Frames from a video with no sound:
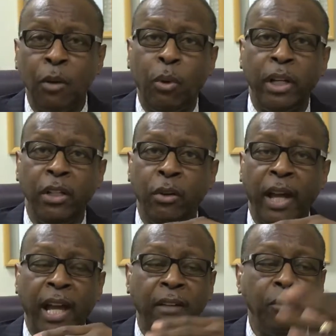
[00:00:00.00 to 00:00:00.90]
What do you
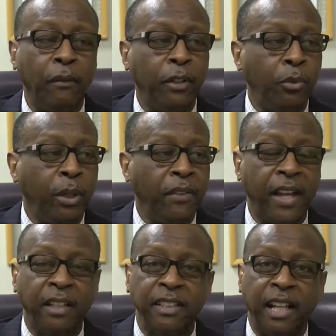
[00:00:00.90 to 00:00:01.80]
have? You have a
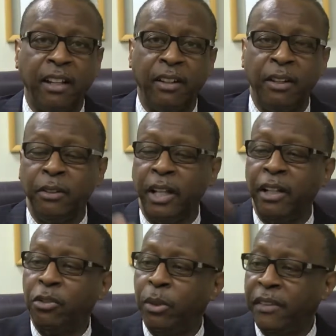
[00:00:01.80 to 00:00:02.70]
$20,000 loan and
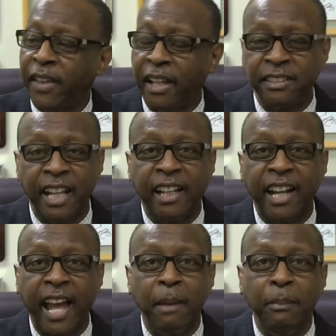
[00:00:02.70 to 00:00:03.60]
a $20,000
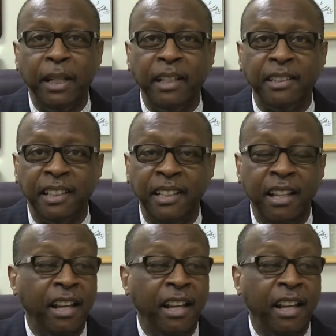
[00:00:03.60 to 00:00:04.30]
liability.